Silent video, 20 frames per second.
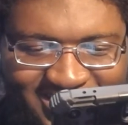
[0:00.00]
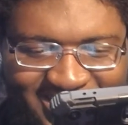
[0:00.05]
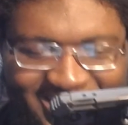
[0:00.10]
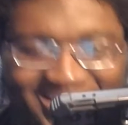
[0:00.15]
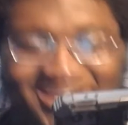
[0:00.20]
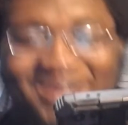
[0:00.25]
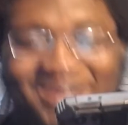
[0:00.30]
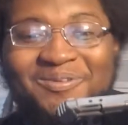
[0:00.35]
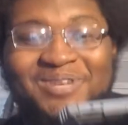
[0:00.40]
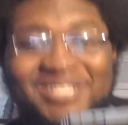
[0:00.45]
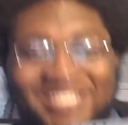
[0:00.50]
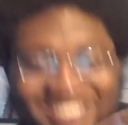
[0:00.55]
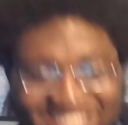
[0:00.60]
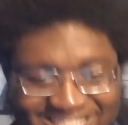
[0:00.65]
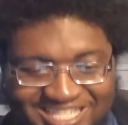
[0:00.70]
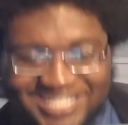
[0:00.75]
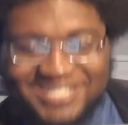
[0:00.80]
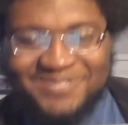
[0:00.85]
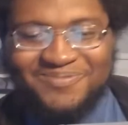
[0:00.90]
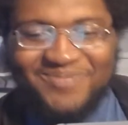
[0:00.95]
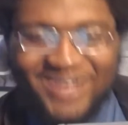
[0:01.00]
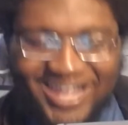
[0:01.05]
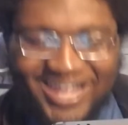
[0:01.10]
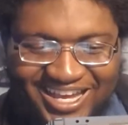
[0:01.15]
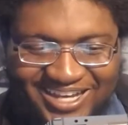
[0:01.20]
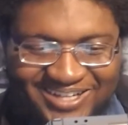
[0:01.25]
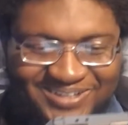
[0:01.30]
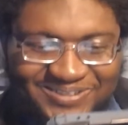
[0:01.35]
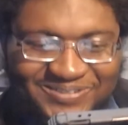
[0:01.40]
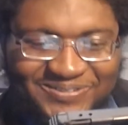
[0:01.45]
And we see his
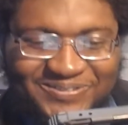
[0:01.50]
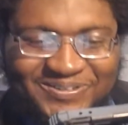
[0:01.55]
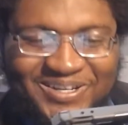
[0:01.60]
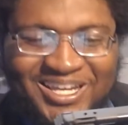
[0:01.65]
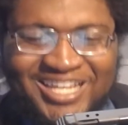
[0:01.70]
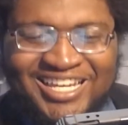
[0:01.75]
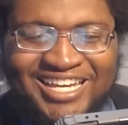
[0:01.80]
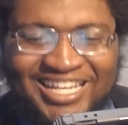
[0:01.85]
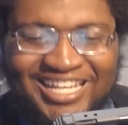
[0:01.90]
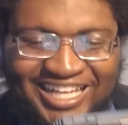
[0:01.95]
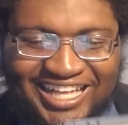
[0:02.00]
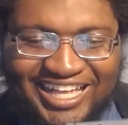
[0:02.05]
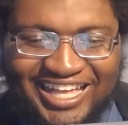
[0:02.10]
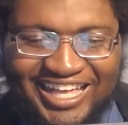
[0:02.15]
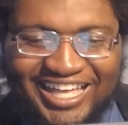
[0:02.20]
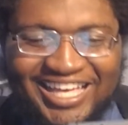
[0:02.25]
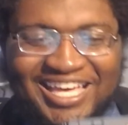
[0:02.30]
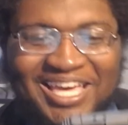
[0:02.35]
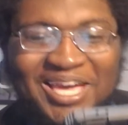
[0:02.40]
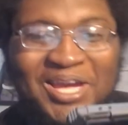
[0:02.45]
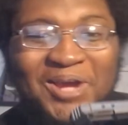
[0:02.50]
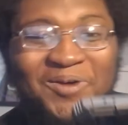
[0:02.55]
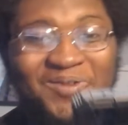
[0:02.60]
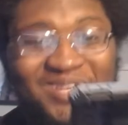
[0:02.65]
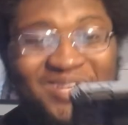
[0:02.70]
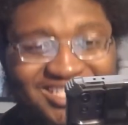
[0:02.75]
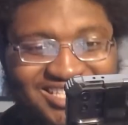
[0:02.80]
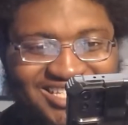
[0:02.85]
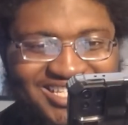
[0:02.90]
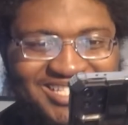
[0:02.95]
mouth! We see
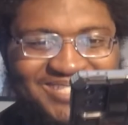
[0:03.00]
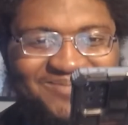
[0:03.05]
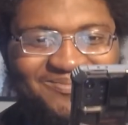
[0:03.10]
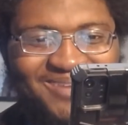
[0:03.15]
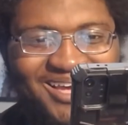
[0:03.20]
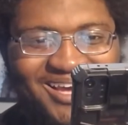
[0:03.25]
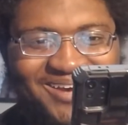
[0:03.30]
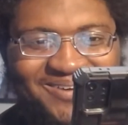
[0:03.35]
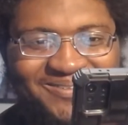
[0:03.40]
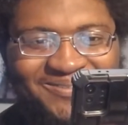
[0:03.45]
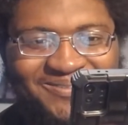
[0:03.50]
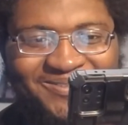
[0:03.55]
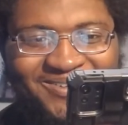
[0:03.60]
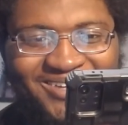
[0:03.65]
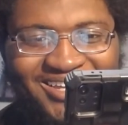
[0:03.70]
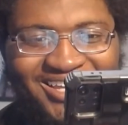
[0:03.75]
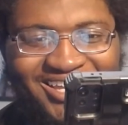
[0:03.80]
his mouth!